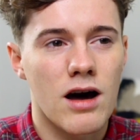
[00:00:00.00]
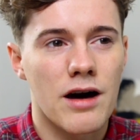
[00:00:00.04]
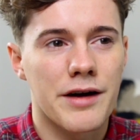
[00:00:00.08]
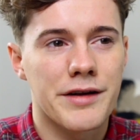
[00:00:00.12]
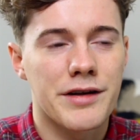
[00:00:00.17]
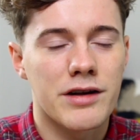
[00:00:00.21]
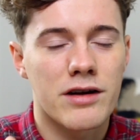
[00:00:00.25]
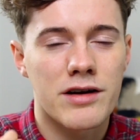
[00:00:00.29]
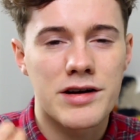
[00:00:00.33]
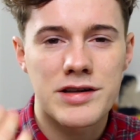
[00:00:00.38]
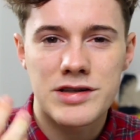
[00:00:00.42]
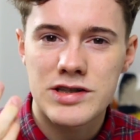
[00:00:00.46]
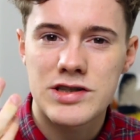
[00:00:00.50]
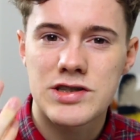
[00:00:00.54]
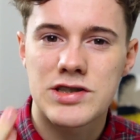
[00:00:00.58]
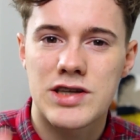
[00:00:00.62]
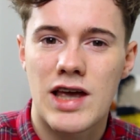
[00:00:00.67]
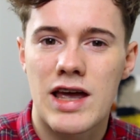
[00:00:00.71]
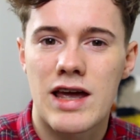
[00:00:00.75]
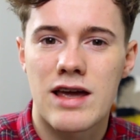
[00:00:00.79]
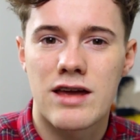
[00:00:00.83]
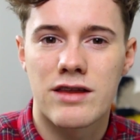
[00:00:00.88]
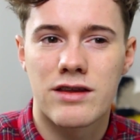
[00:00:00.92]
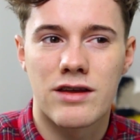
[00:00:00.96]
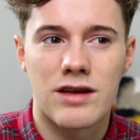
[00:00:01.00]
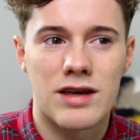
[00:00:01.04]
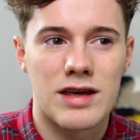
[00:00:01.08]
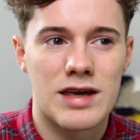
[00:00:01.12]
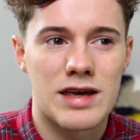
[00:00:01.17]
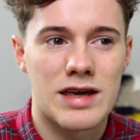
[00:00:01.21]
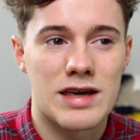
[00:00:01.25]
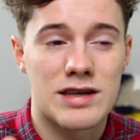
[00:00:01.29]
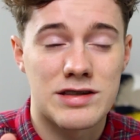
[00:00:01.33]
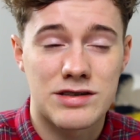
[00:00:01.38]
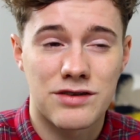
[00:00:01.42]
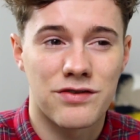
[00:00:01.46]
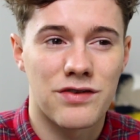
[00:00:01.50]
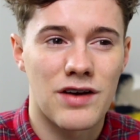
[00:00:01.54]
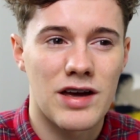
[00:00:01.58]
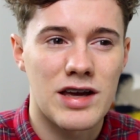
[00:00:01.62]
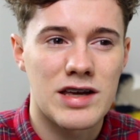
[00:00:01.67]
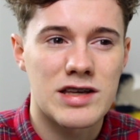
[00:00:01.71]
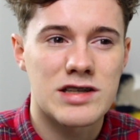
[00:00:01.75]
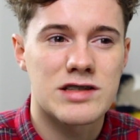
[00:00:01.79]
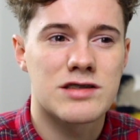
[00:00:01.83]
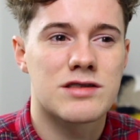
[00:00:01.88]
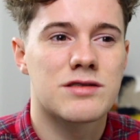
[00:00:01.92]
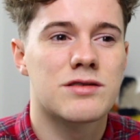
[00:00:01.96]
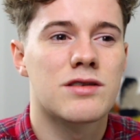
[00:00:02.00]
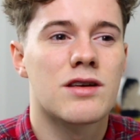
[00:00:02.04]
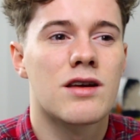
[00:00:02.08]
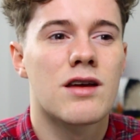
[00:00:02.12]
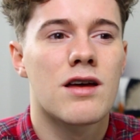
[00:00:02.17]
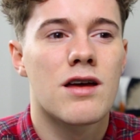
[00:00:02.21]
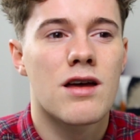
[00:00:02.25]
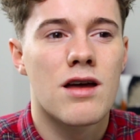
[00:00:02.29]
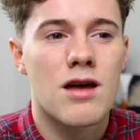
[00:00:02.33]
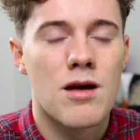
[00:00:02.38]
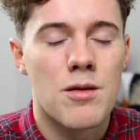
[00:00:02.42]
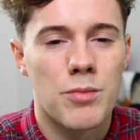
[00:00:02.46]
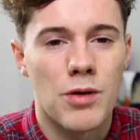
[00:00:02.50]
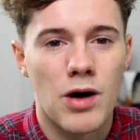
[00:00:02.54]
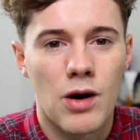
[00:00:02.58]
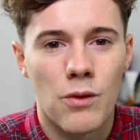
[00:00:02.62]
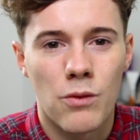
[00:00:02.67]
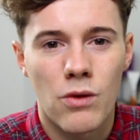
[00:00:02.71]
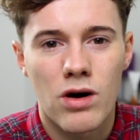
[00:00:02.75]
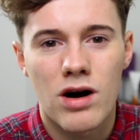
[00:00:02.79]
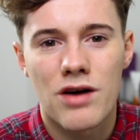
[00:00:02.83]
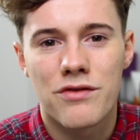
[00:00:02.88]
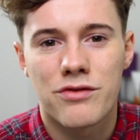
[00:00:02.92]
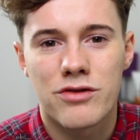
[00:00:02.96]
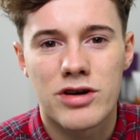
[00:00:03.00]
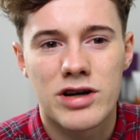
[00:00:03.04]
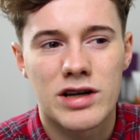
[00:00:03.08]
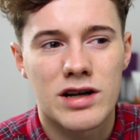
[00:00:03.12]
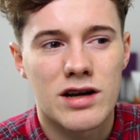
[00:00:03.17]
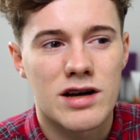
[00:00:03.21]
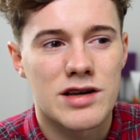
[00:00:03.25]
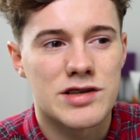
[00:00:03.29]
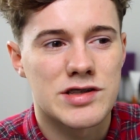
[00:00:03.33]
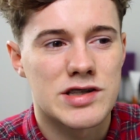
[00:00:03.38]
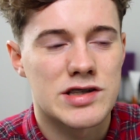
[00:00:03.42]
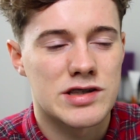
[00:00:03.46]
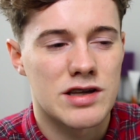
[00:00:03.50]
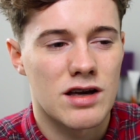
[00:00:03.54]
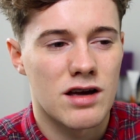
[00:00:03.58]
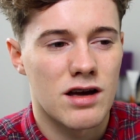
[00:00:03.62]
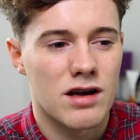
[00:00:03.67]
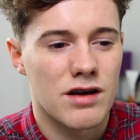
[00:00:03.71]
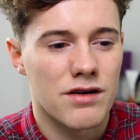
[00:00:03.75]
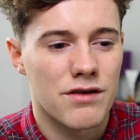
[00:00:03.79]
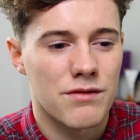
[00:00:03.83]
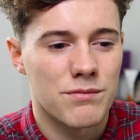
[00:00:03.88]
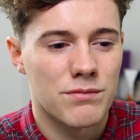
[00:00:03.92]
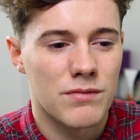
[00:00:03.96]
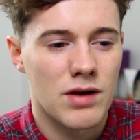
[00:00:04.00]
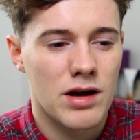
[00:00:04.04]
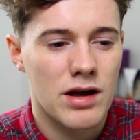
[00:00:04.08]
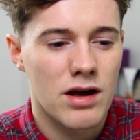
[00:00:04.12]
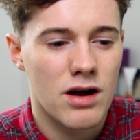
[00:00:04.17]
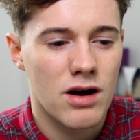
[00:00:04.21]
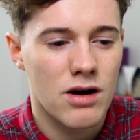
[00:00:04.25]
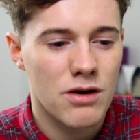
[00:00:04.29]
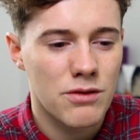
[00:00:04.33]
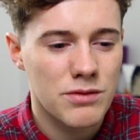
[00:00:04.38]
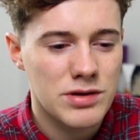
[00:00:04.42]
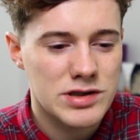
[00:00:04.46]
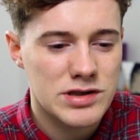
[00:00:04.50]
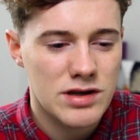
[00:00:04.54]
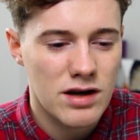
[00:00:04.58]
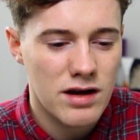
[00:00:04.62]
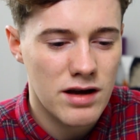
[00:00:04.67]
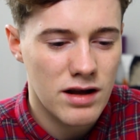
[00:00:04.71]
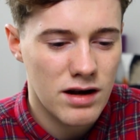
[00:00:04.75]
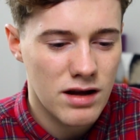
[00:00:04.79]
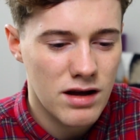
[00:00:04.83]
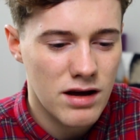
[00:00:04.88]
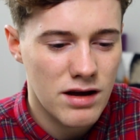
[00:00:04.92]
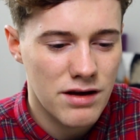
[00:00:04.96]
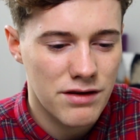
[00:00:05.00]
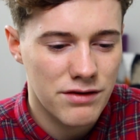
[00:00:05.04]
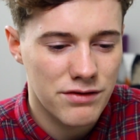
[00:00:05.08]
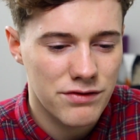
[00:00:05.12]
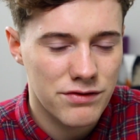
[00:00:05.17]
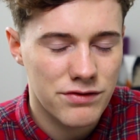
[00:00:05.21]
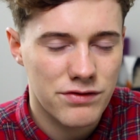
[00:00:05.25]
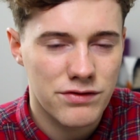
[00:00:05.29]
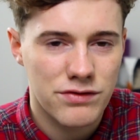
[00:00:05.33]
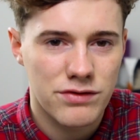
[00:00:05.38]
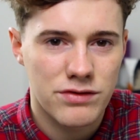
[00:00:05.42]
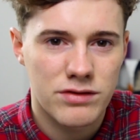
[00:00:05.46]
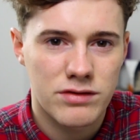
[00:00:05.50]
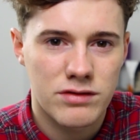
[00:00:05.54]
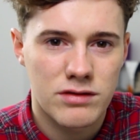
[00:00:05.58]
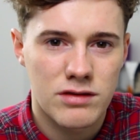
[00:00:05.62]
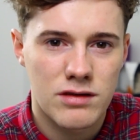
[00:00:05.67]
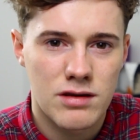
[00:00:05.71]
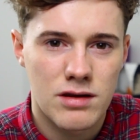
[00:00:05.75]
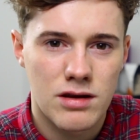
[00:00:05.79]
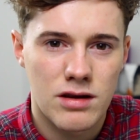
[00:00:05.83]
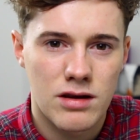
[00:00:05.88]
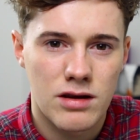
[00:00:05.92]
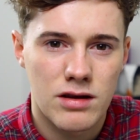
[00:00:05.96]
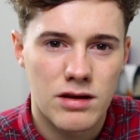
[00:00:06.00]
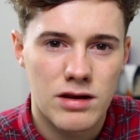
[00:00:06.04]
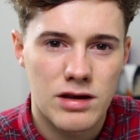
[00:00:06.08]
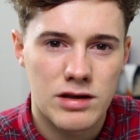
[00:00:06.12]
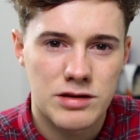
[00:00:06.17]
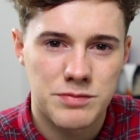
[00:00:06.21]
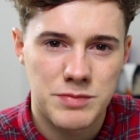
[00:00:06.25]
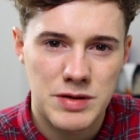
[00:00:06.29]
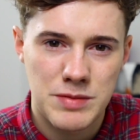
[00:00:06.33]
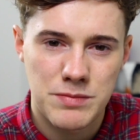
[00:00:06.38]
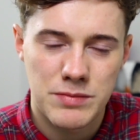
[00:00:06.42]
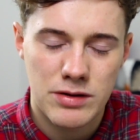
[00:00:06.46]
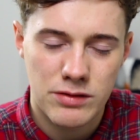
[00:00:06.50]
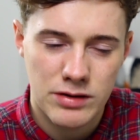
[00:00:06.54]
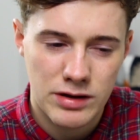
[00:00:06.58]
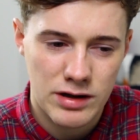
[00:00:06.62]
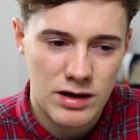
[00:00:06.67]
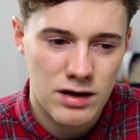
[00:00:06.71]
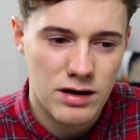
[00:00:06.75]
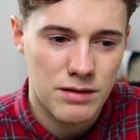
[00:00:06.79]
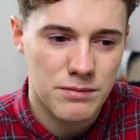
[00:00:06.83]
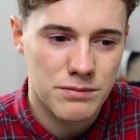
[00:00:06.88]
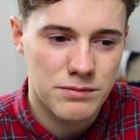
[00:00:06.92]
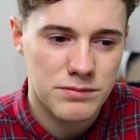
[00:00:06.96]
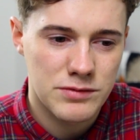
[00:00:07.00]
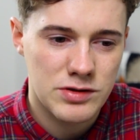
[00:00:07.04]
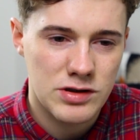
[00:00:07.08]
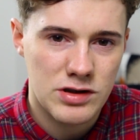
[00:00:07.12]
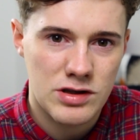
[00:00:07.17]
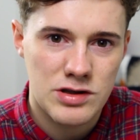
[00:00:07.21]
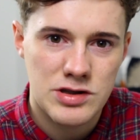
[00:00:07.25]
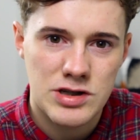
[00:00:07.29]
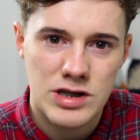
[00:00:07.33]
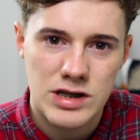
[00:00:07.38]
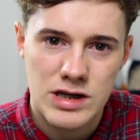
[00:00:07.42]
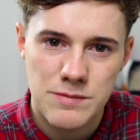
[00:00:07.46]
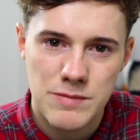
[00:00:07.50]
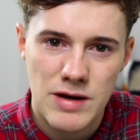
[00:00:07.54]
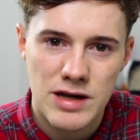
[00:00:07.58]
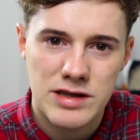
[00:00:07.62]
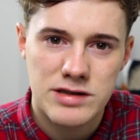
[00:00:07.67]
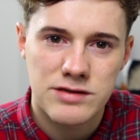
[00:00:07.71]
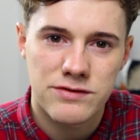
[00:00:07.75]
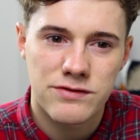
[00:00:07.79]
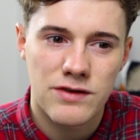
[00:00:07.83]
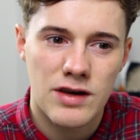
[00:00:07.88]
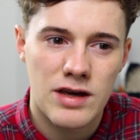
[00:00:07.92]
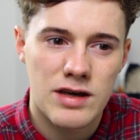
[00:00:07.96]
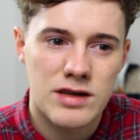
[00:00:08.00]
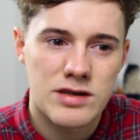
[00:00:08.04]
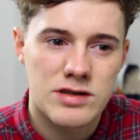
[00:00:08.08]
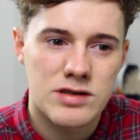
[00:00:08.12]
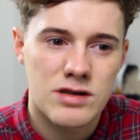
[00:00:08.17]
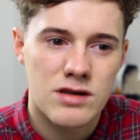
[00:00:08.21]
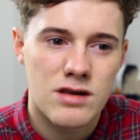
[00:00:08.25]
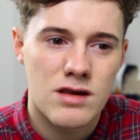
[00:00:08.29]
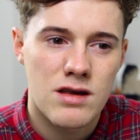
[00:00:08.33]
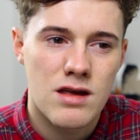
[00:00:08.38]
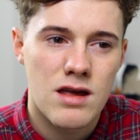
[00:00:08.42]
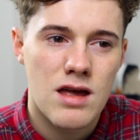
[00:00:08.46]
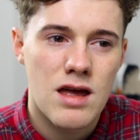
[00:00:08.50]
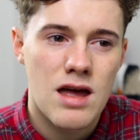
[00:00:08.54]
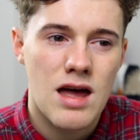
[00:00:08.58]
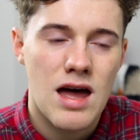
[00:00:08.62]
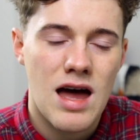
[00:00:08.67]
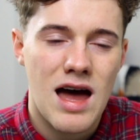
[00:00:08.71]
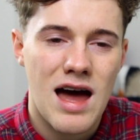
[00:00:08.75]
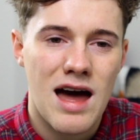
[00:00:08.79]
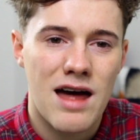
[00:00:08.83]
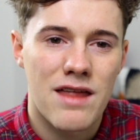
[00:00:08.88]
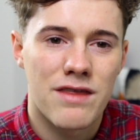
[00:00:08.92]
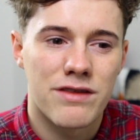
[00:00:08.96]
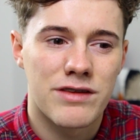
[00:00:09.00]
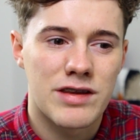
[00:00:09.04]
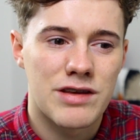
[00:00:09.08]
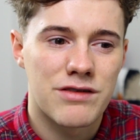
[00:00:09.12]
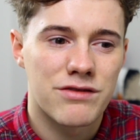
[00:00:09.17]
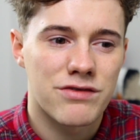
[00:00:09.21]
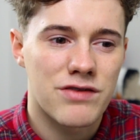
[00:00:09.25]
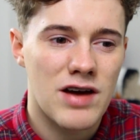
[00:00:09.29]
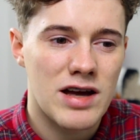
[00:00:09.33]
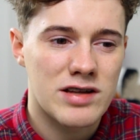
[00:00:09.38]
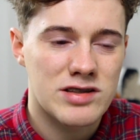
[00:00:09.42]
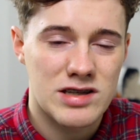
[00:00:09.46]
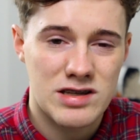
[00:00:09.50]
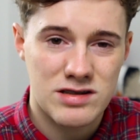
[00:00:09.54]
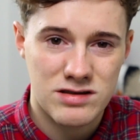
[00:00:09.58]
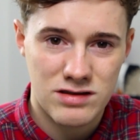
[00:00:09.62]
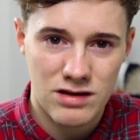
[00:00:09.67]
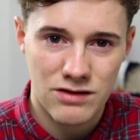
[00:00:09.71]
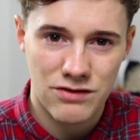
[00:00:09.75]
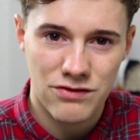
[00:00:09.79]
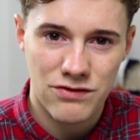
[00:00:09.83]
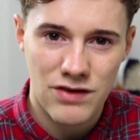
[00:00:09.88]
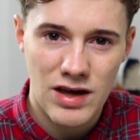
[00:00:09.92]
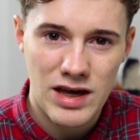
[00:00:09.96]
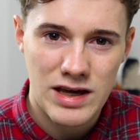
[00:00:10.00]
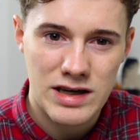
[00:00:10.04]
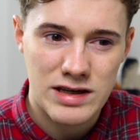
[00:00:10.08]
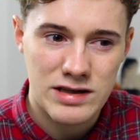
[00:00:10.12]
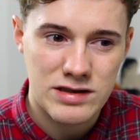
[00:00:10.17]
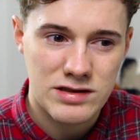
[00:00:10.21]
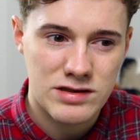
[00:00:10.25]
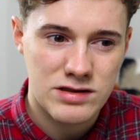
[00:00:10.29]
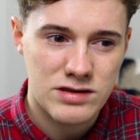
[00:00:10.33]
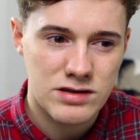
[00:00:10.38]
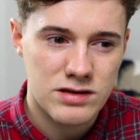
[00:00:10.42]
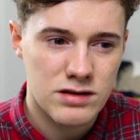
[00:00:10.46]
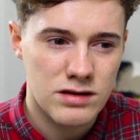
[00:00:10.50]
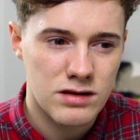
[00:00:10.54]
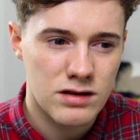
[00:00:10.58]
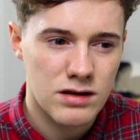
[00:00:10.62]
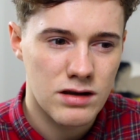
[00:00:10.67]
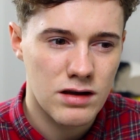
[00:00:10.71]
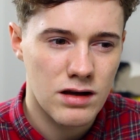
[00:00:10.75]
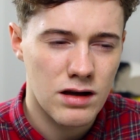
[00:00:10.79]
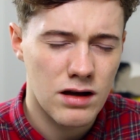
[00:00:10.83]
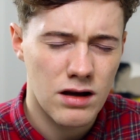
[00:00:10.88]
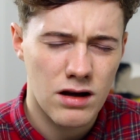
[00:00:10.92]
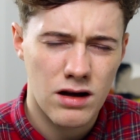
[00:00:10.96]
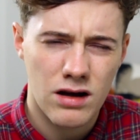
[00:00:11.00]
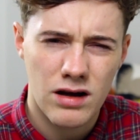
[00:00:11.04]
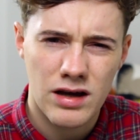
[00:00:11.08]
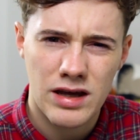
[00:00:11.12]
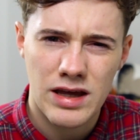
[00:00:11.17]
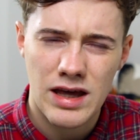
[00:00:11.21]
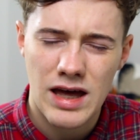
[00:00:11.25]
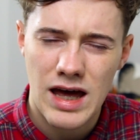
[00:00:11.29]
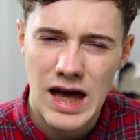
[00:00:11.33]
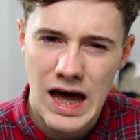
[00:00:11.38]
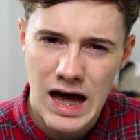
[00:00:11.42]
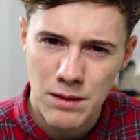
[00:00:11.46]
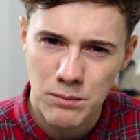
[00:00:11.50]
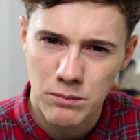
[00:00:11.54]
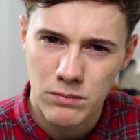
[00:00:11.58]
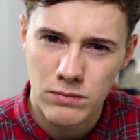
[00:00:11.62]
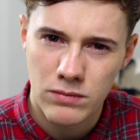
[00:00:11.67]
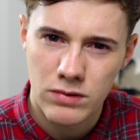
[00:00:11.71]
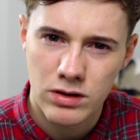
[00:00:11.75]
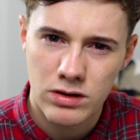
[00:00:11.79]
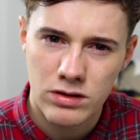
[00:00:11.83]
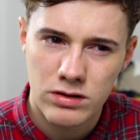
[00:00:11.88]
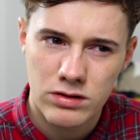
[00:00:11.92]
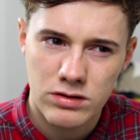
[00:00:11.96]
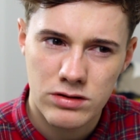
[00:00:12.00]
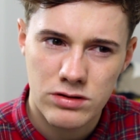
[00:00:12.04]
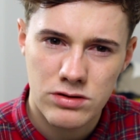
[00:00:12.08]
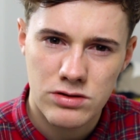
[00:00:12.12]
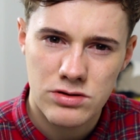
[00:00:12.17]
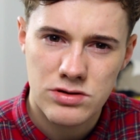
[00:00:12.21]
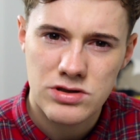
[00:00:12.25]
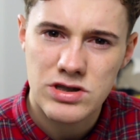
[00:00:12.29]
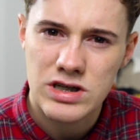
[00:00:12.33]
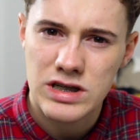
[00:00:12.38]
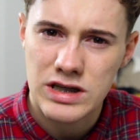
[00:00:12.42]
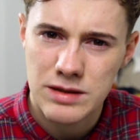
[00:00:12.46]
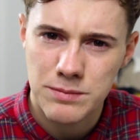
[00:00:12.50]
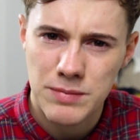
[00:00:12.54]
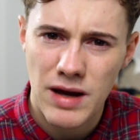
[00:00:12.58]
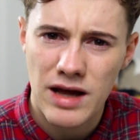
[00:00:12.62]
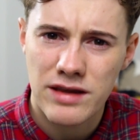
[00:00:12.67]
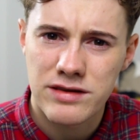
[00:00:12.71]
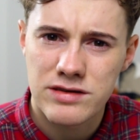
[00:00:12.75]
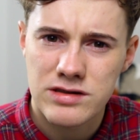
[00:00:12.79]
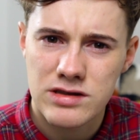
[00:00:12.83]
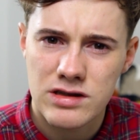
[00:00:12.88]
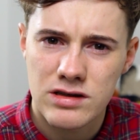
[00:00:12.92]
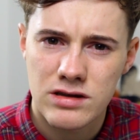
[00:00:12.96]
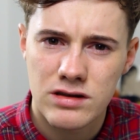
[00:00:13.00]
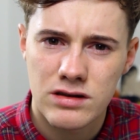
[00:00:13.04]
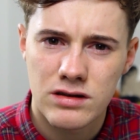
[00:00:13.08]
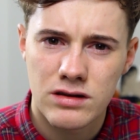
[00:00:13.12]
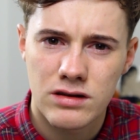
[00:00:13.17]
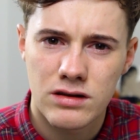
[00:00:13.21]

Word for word: I'd like to say that it is a phase, but what I've realised is that my whole entire life has been building up to the cheeky banter phase. And in fact, it isn't a phase. I am cheeky banter.